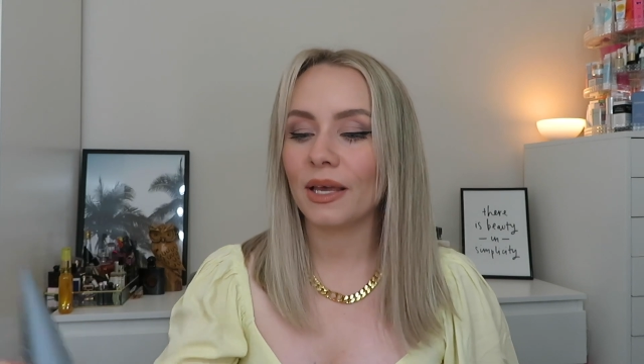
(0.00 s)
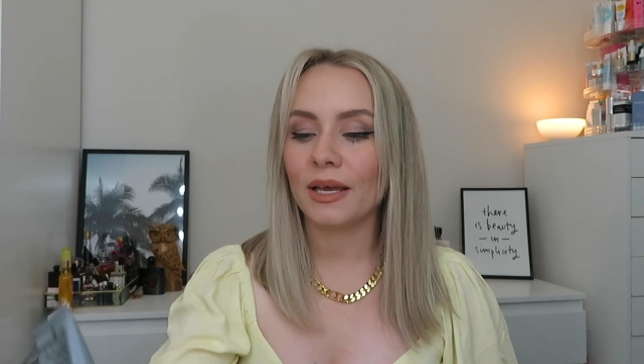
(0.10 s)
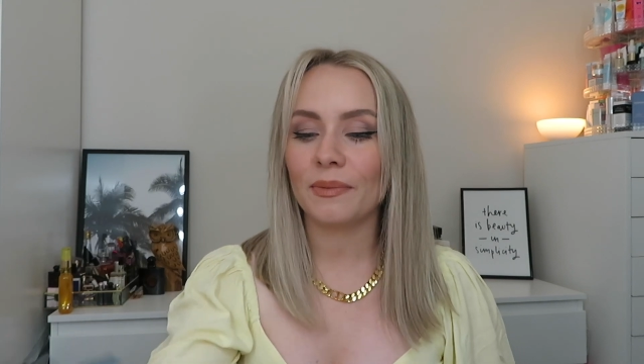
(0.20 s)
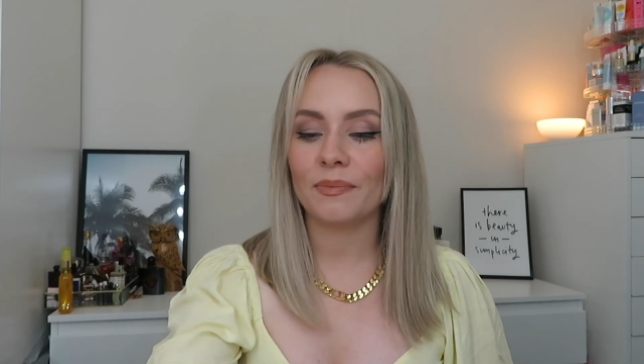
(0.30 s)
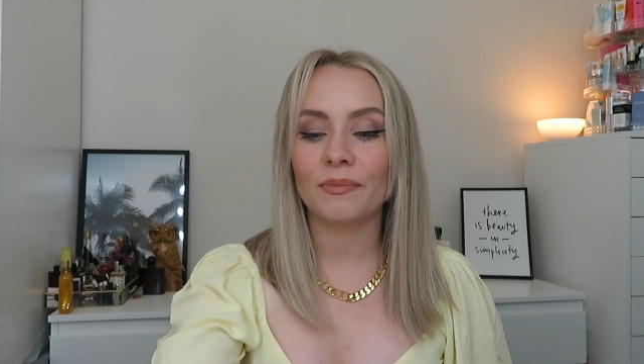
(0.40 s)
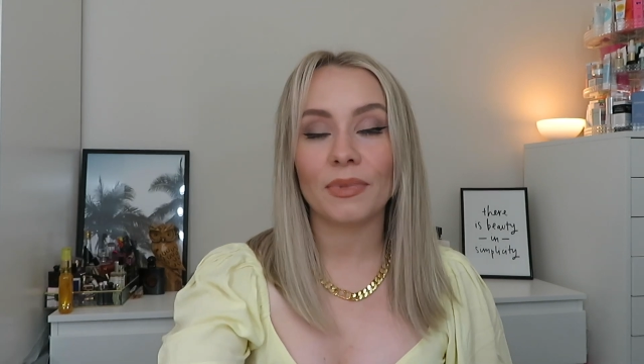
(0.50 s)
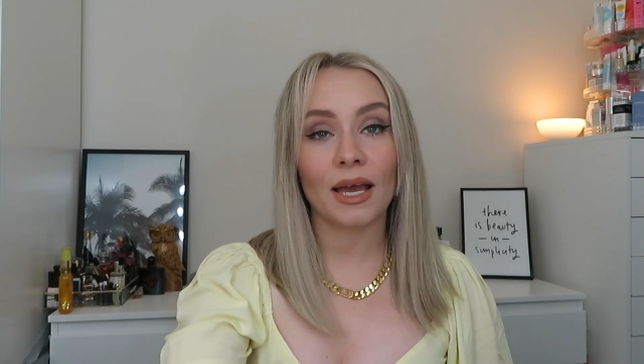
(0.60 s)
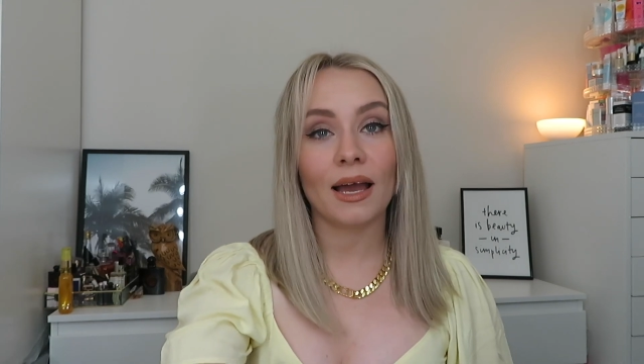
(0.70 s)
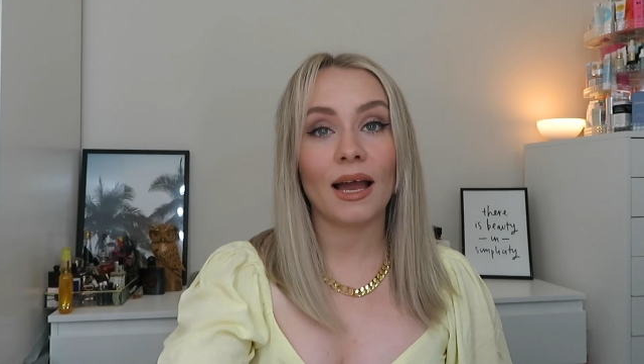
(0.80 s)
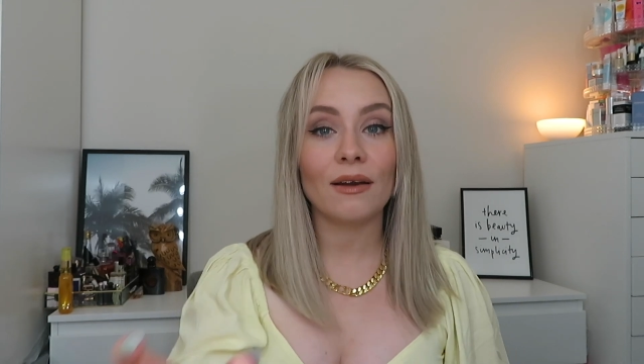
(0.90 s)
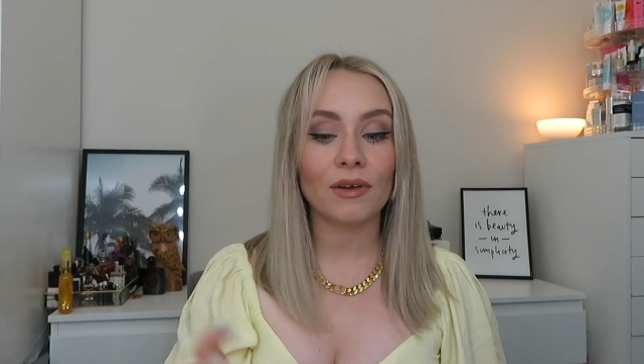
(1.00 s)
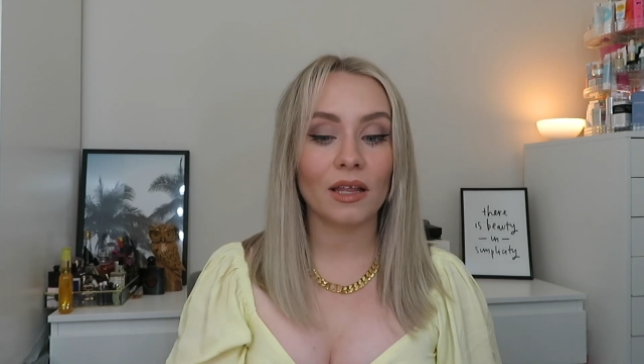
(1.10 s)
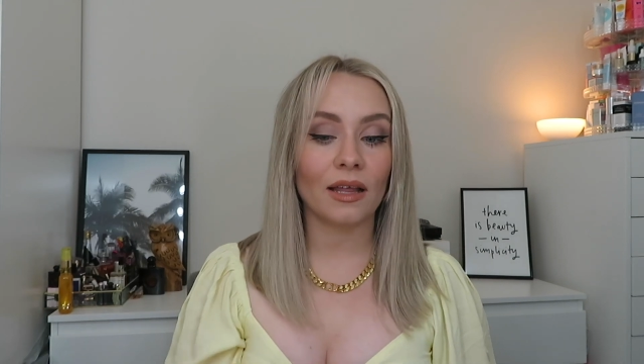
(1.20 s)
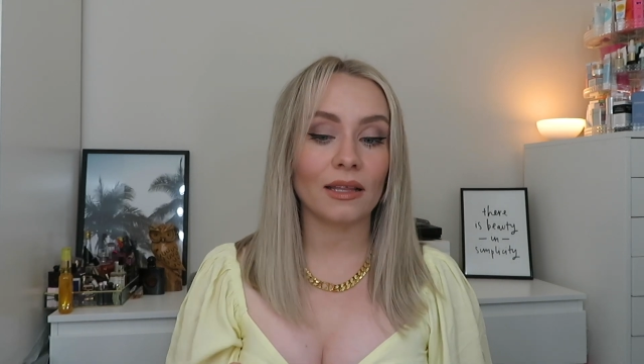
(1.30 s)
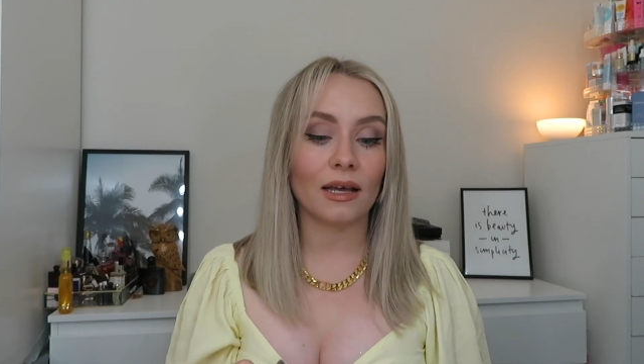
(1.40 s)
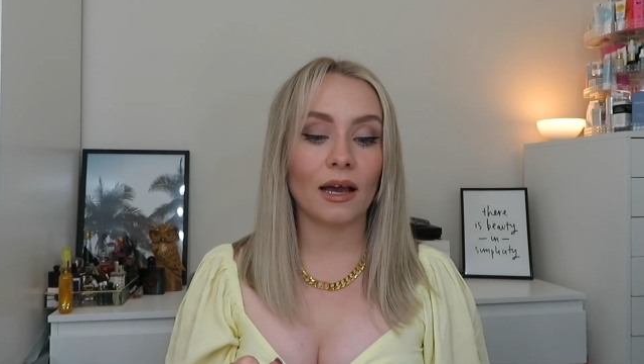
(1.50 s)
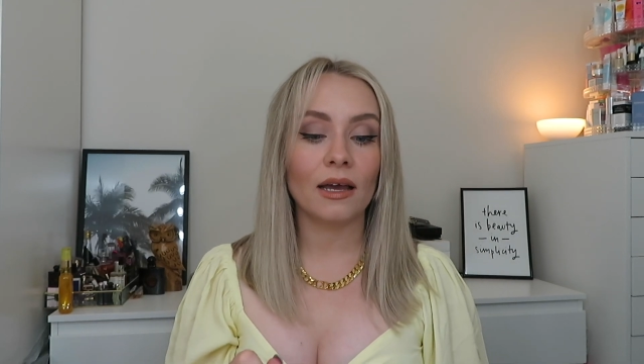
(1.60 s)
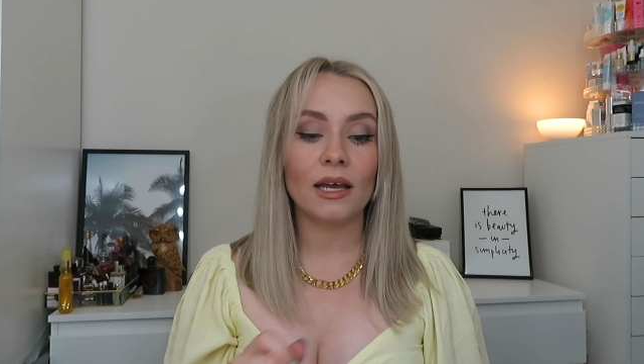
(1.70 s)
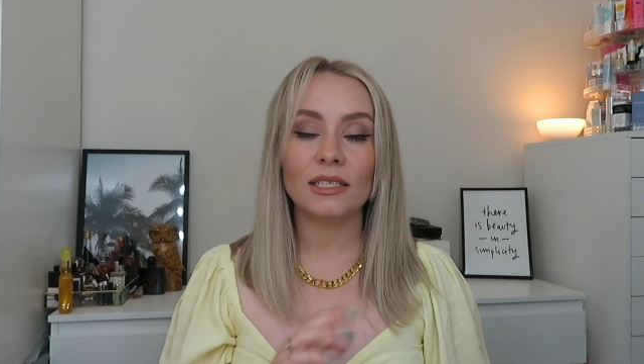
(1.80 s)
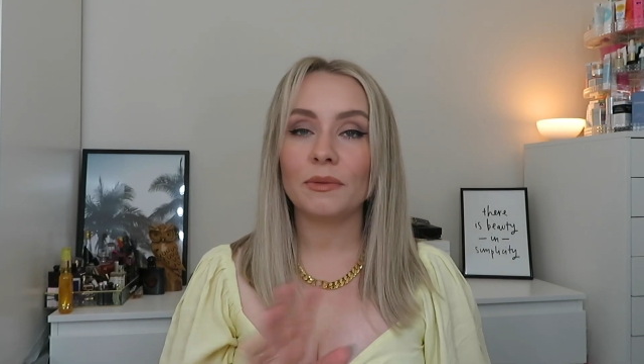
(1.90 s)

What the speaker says: But yeah, I really like that.